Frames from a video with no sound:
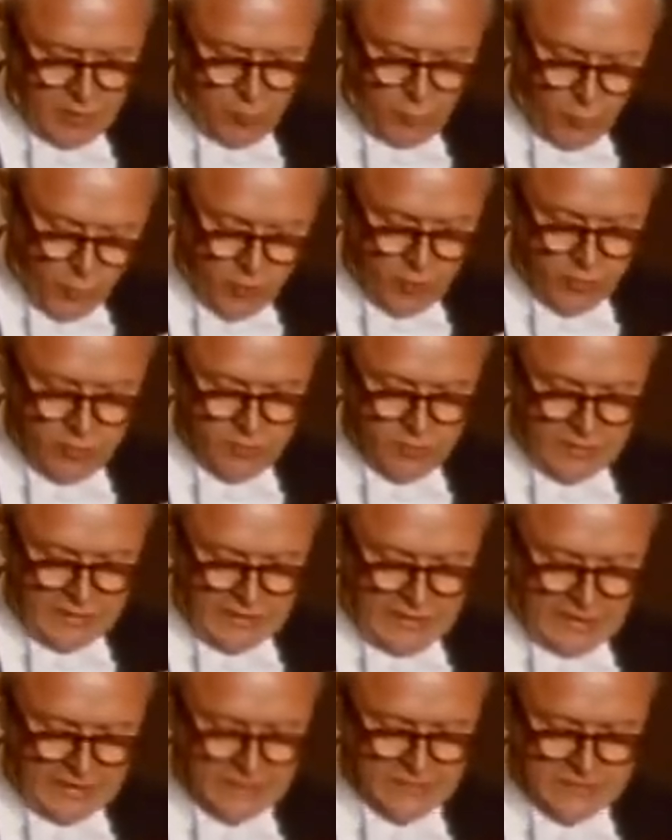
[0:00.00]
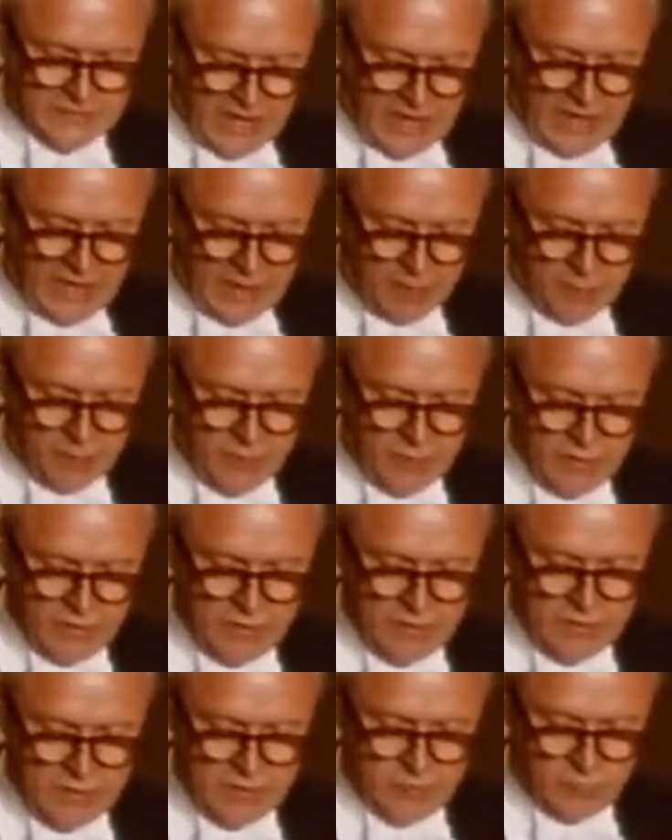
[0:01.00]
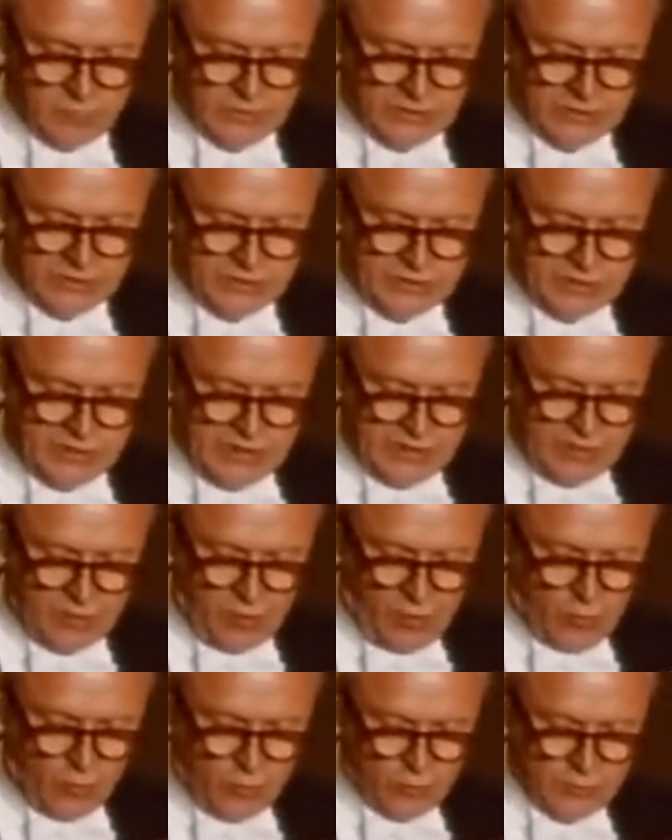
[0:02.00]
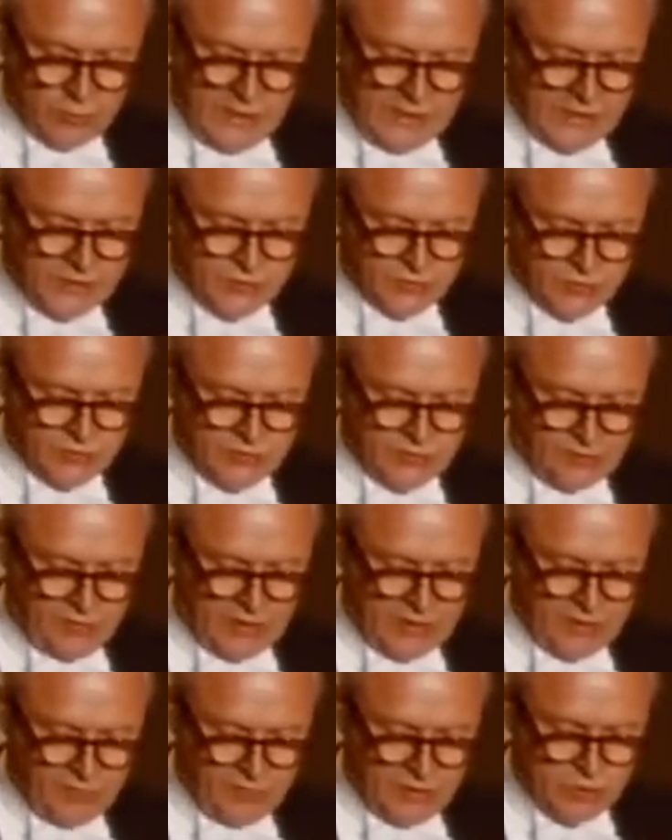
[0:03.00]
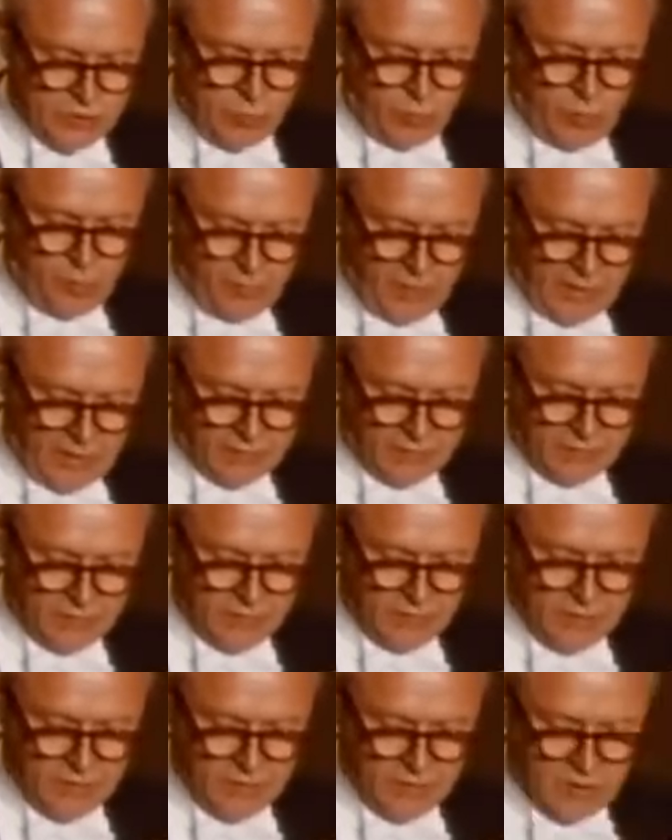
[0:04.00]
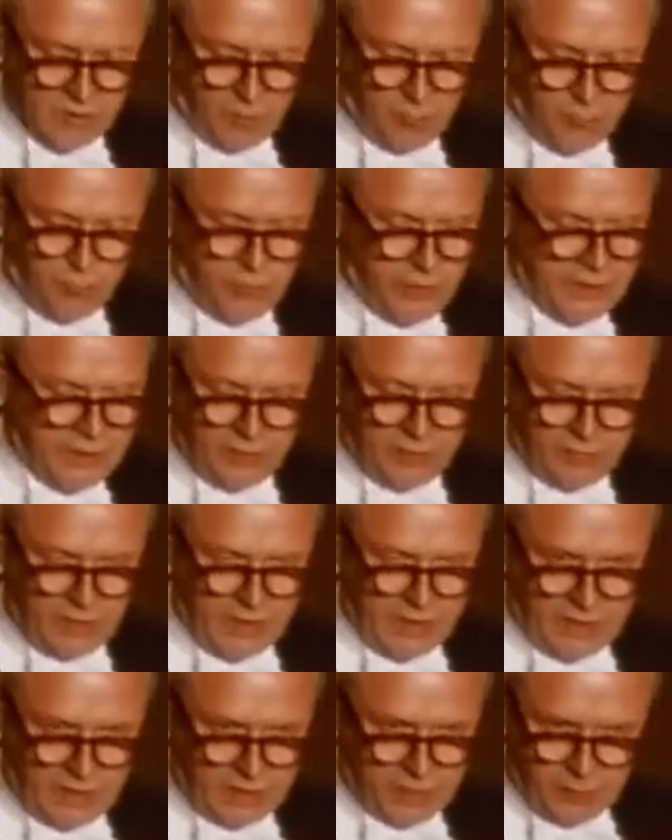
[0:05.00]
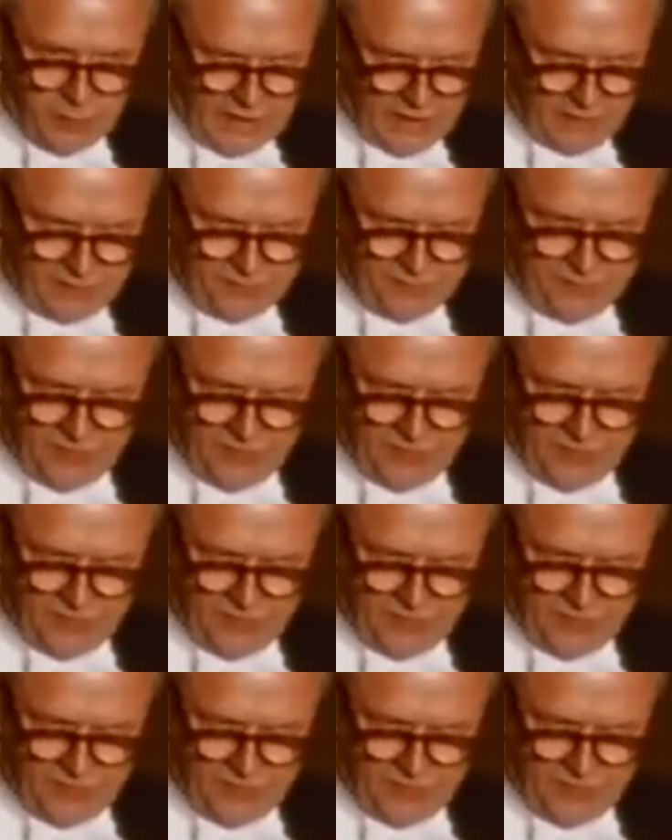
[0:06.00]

in a world and at a time which has seen whole nations of individual men obliterated by a